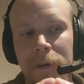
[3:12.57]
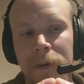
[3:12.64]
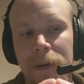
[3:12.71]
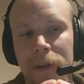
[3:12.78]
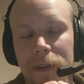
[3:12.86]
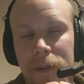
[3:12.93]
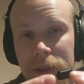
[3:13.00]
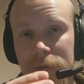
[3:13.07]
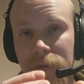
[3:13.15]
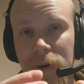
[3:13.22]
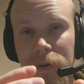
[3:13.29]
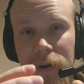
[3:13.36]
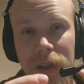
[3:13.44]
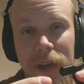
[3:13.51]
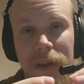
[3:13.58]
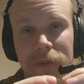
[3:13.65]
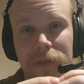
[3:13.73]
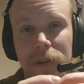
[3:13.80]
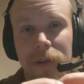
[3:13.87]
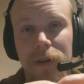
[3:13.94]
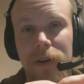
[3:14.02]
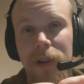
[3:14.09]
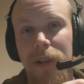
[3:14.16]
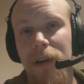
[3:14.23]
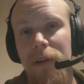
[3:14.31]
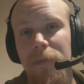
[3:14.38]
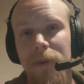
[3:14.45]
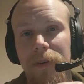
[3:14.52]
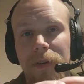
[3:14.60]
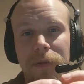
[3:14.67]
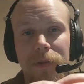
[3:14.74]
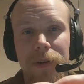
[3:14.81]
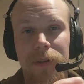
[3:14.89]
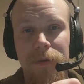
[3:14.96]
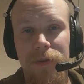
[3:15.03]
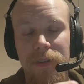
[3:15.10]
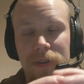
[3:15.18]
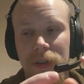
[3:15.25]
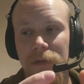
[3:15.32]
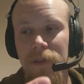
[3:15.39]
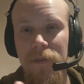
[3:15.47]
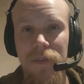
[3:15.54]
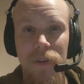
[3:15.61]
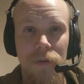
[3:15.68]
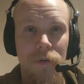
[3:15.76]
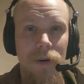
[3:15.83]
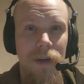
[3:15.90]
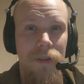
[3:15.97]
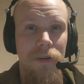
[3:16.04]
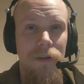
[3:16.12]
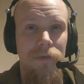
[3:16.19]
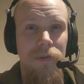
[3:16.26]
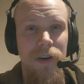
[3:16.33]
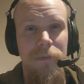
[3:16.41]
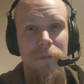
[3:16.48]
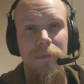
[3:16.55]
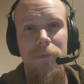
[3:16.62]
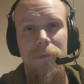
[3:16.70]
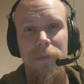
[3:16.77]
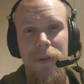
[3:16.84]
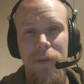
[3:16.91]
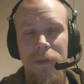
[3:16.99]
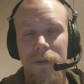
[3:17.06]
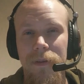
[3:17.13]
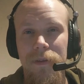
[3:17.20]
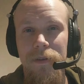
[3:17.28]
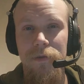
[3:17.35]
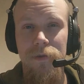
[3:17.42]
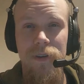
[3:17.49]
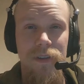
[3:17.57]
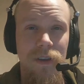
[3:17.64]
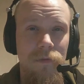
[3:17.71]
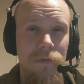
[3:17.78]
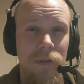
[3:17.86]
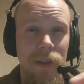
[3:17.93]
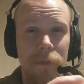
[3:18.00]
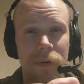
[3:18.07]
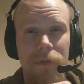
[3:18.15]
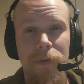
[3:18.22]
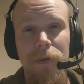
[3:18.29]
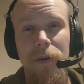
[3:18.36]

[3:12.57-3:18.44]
that's where I really had to learn a lot about Arduinos and stuff, even though I had already been doing stuff with them before.